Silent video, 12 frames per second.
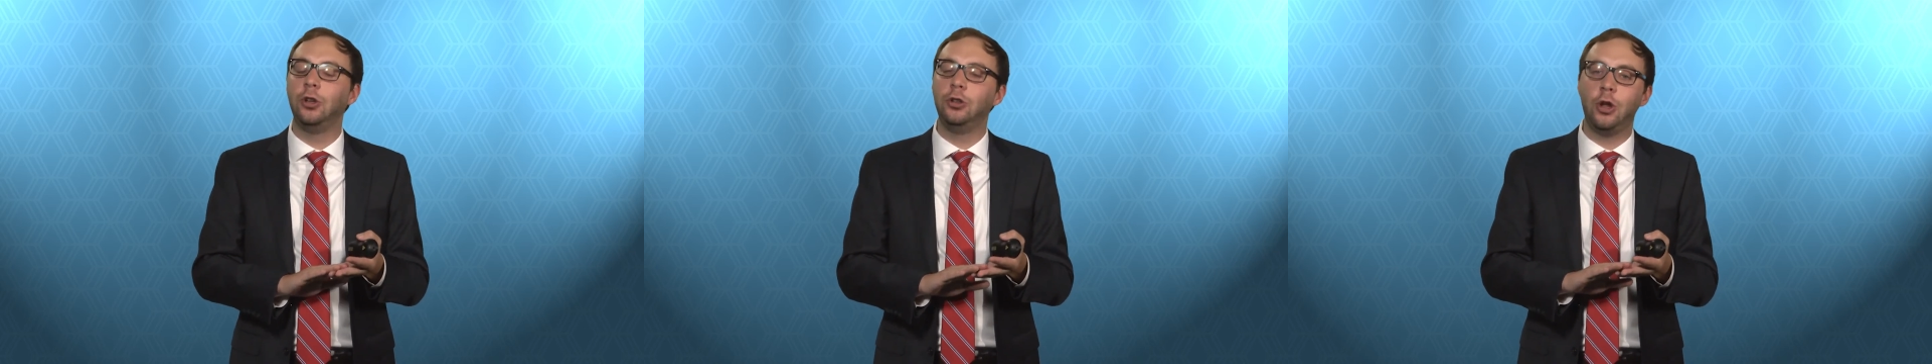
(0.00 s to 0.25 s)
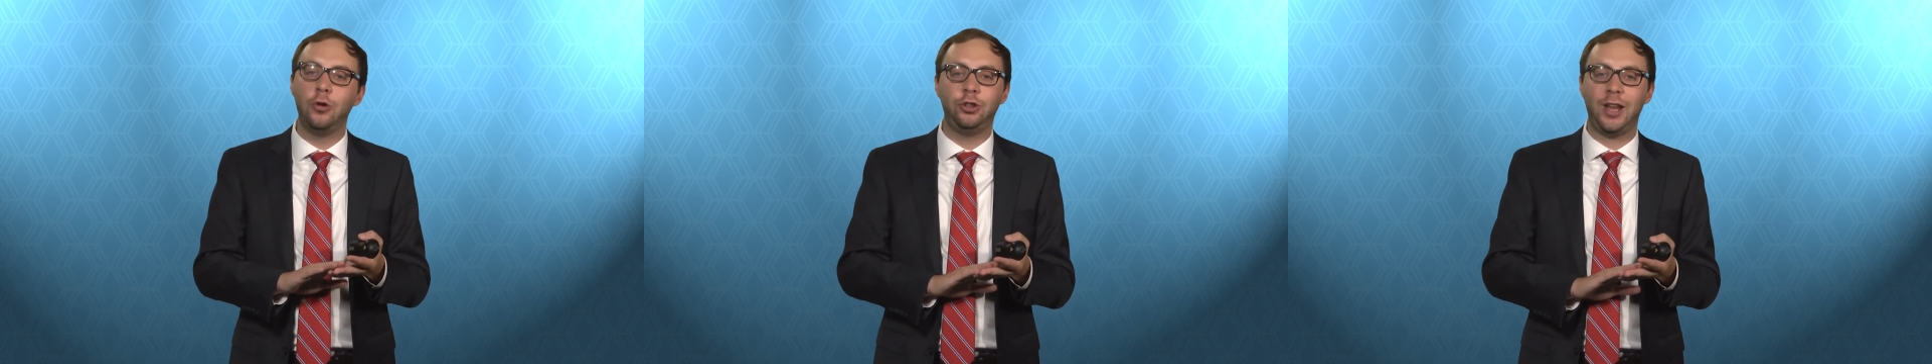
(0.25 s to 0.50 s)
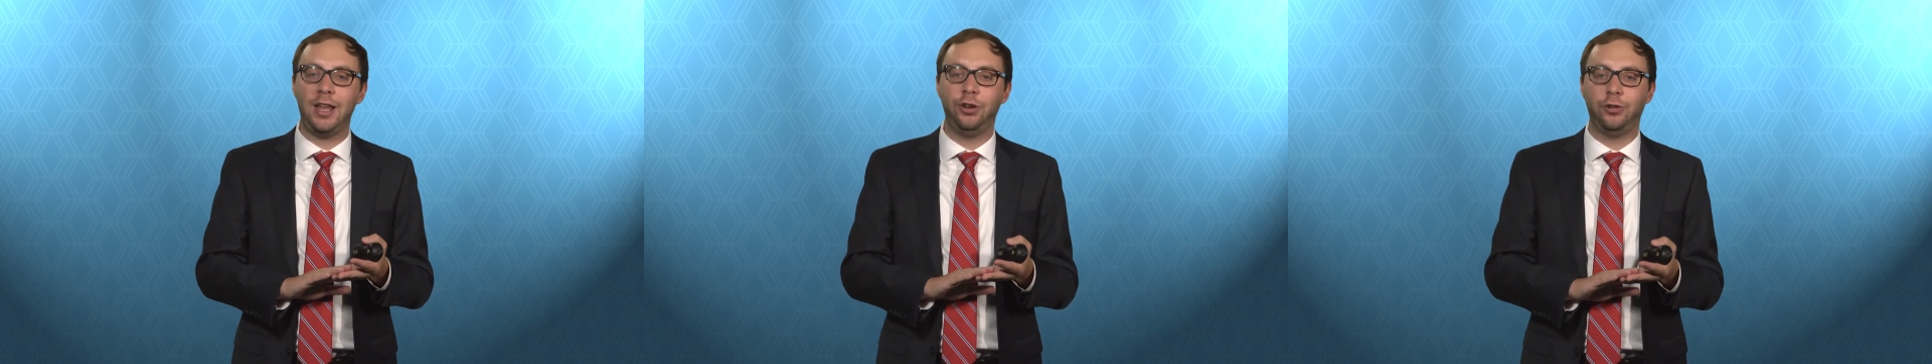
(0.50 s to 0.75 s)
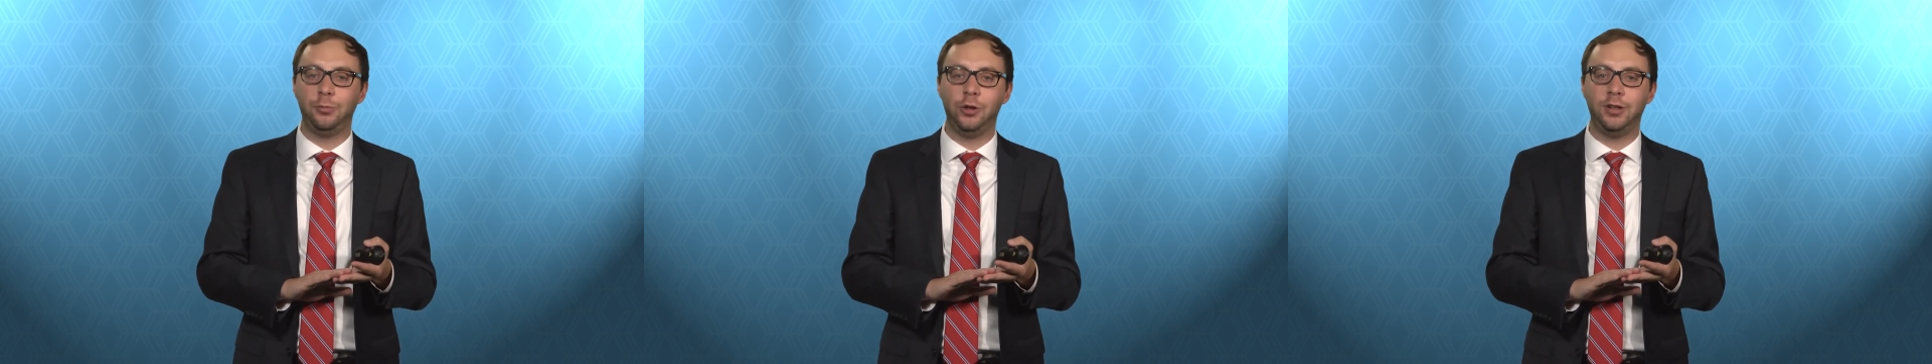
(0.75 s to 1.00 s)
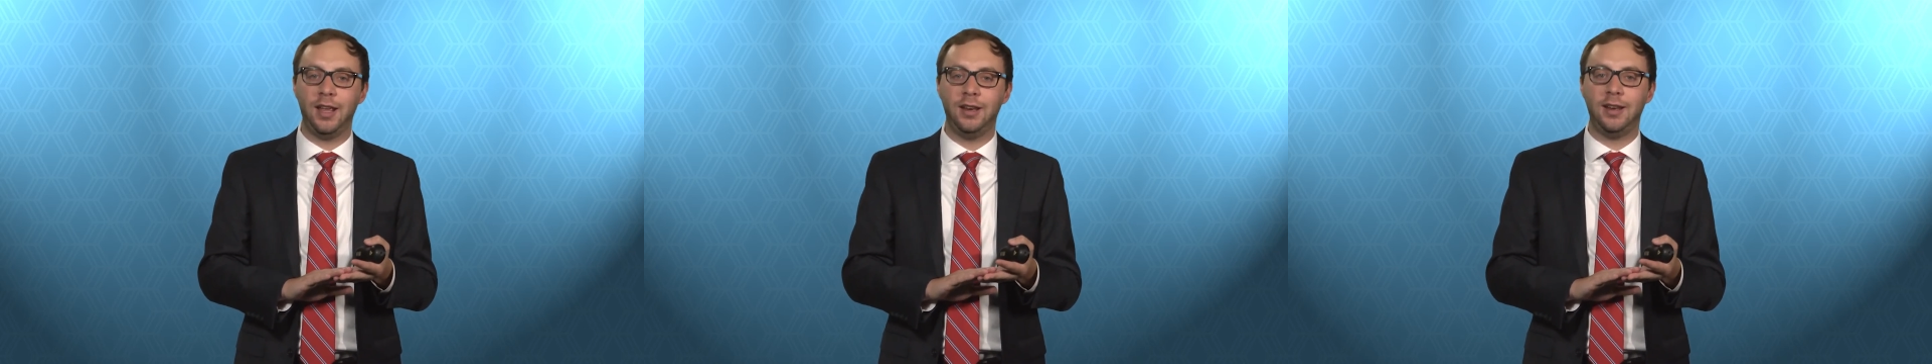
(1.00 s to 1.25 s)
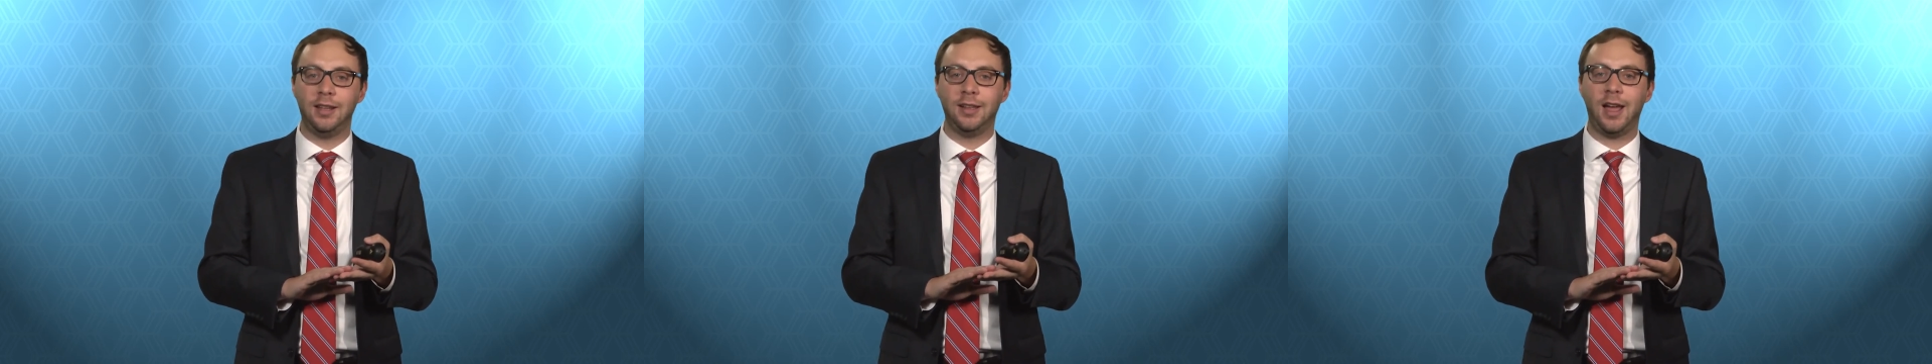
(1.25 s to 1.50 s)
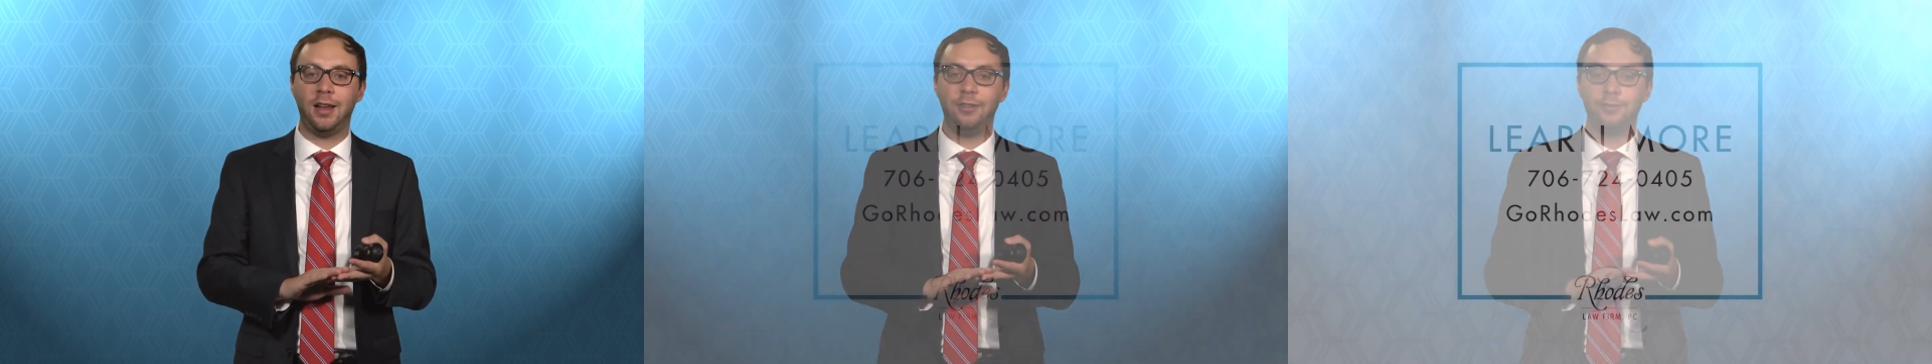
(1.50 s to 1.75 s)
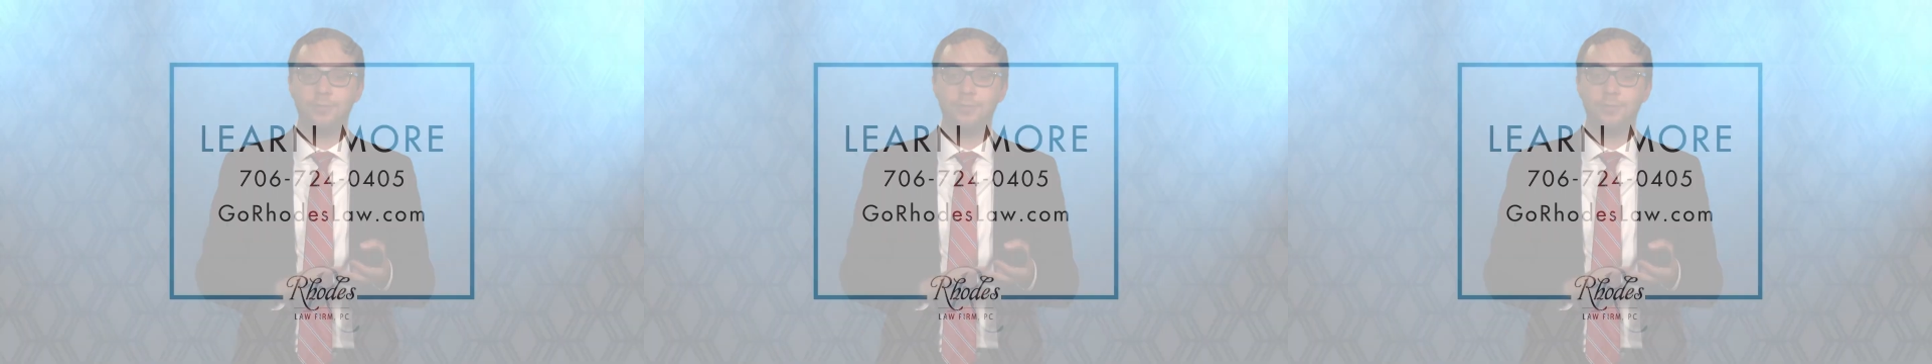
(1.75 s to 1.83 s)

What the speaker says: no change from your day-to-day life.